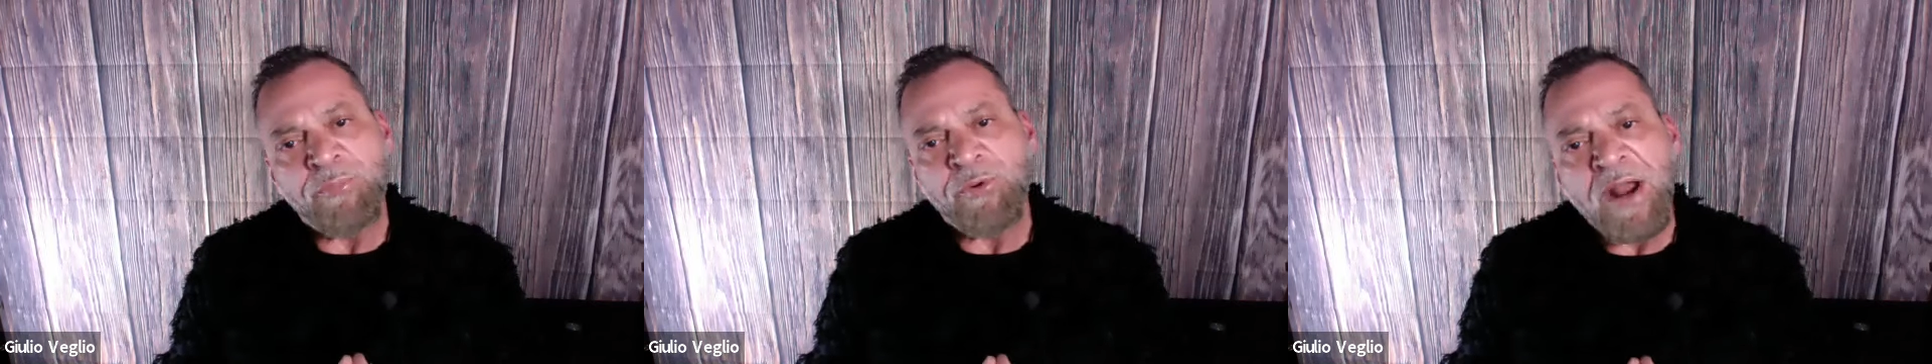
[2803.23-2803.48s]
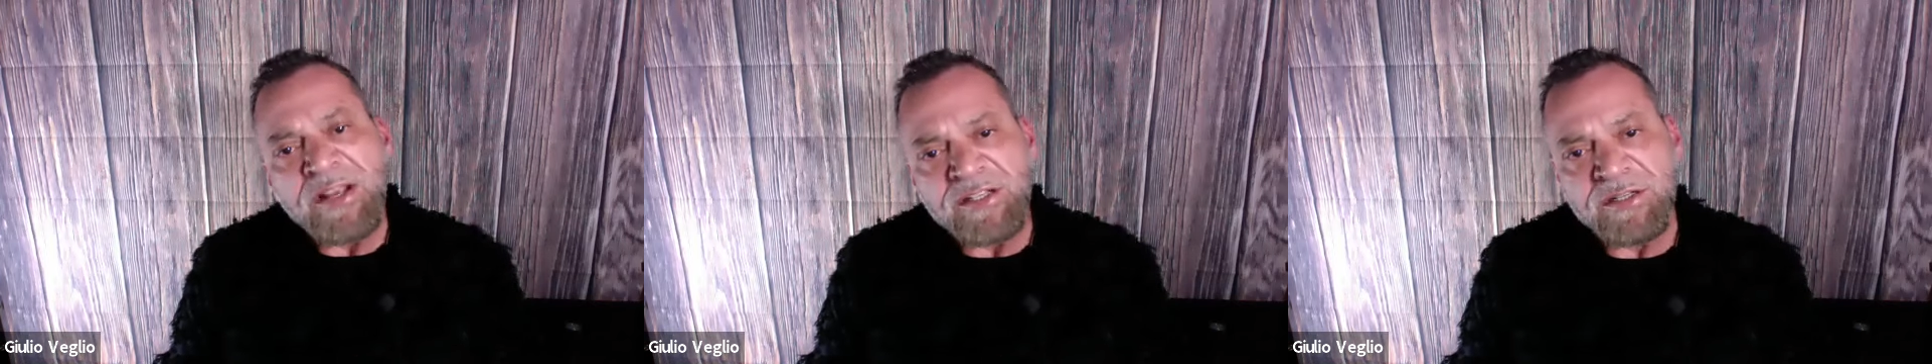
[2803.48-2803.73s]

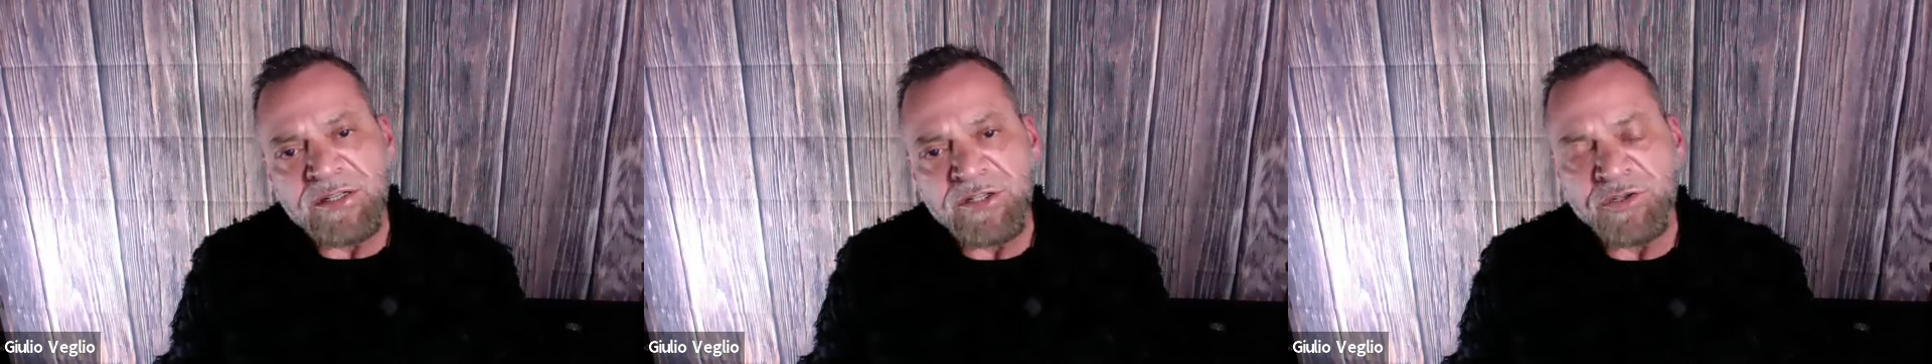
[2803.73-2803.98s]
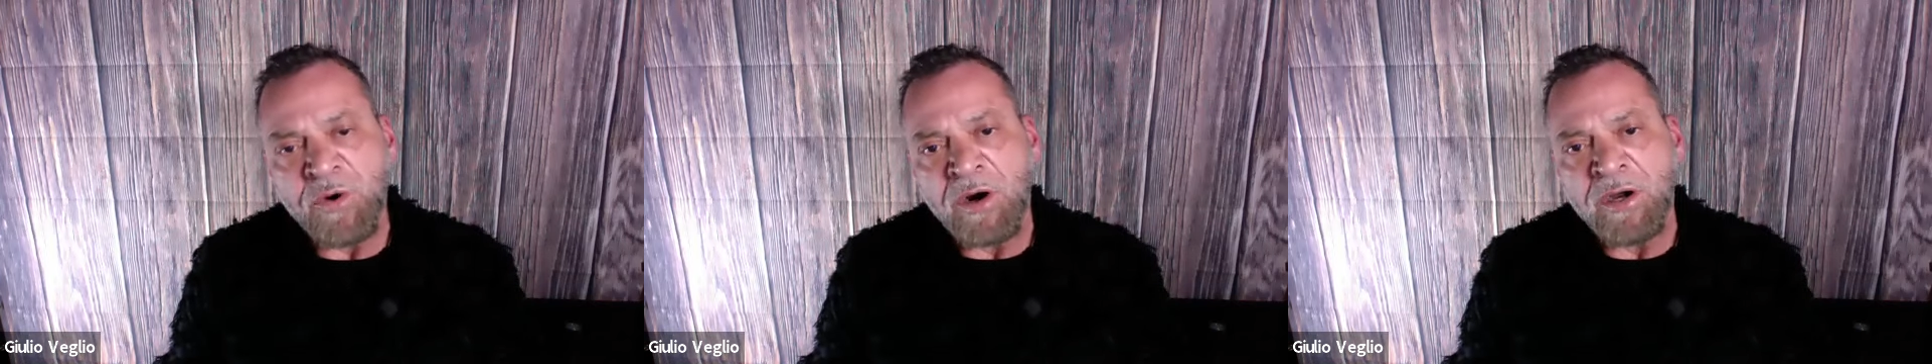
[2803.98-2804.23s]
priceless
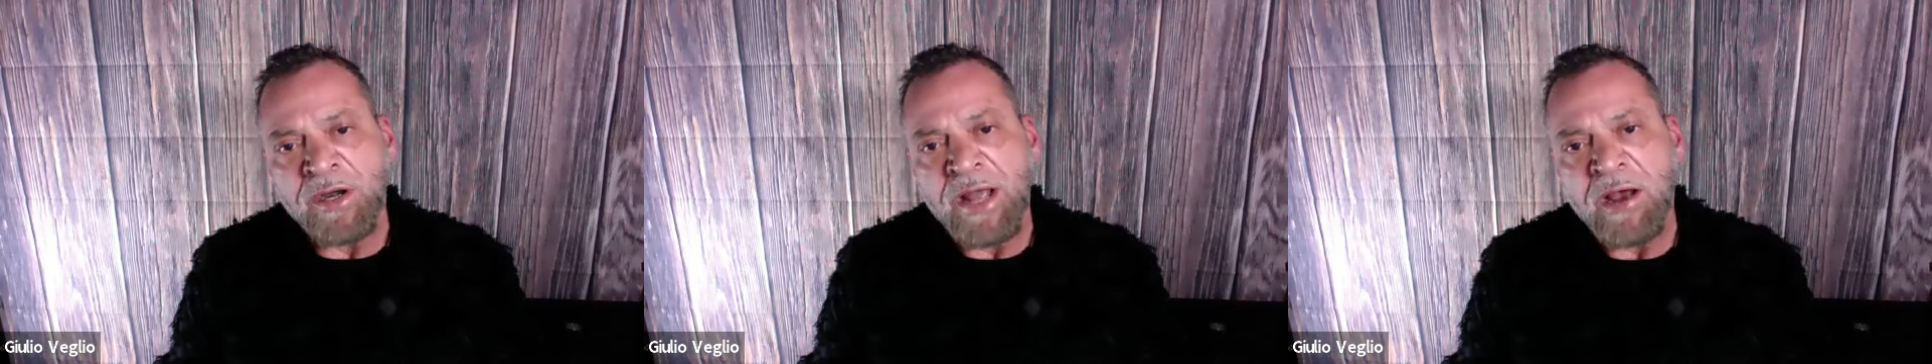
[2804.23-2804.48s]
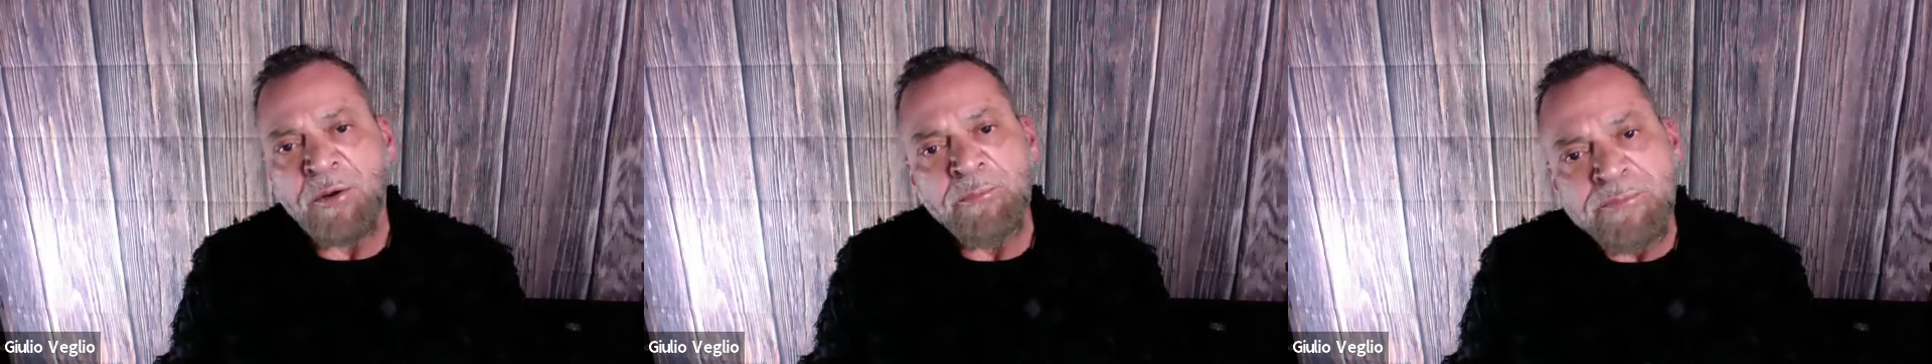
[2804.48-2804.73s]
you are and
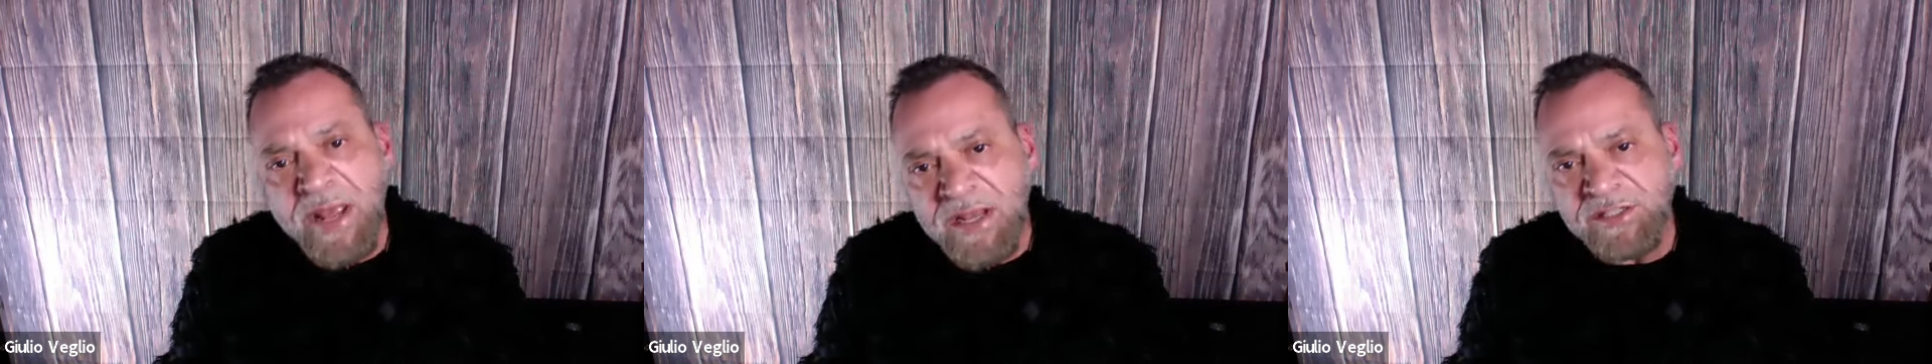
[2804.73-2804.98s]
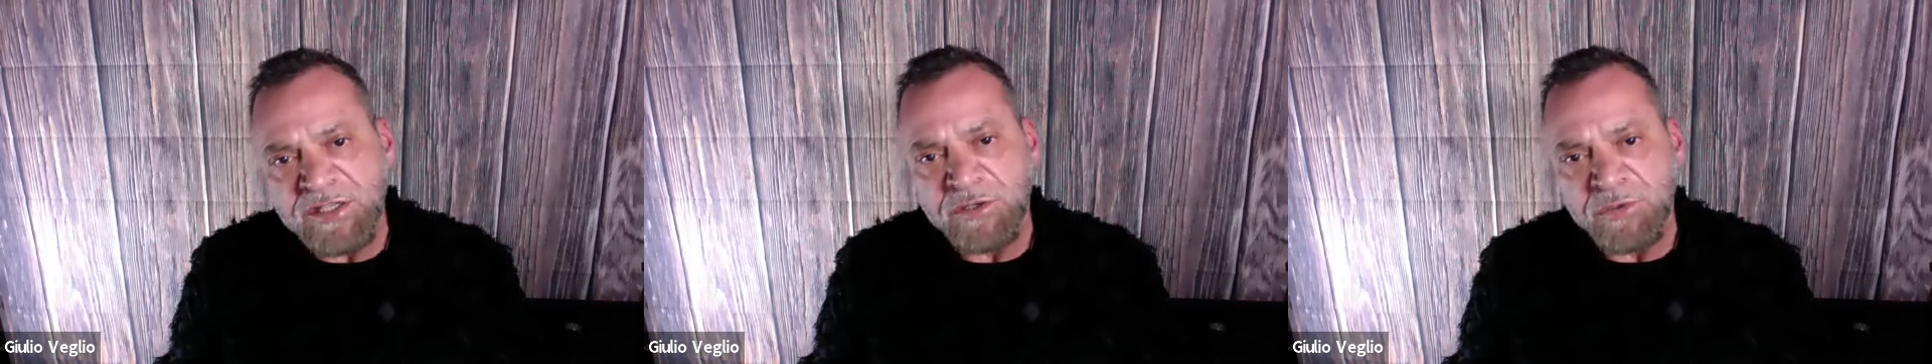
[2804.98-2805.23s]
how
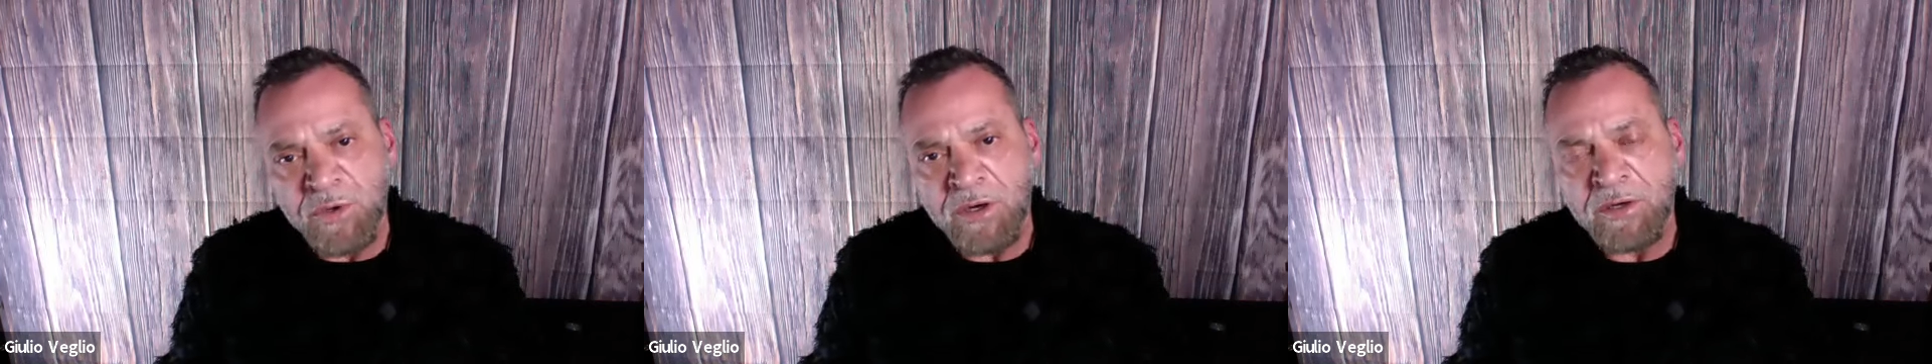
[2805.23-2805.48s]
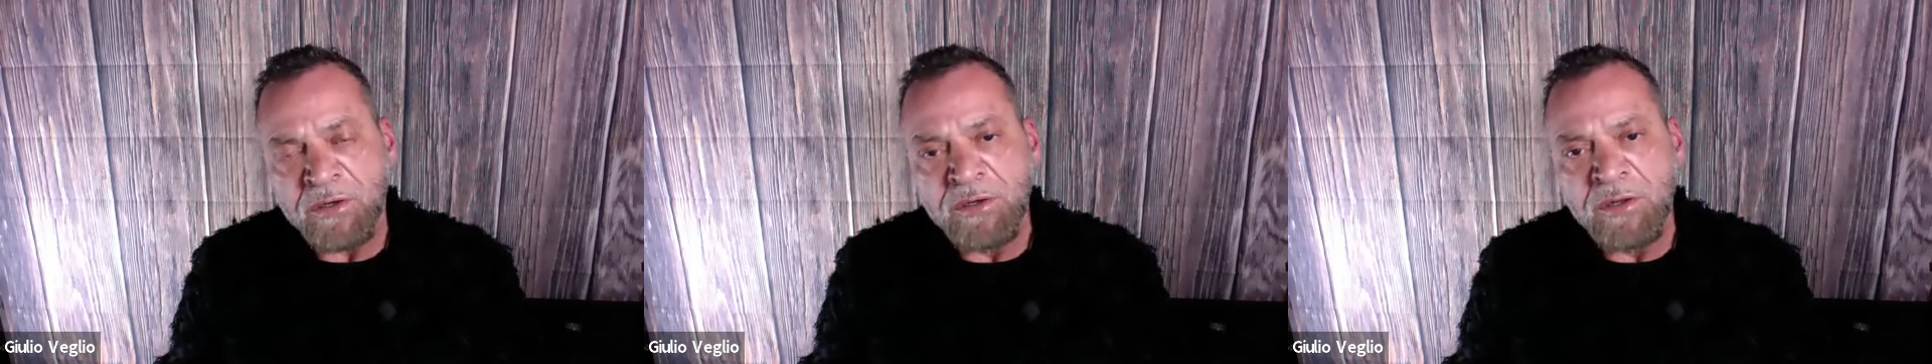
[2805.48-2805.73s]
amazing you are.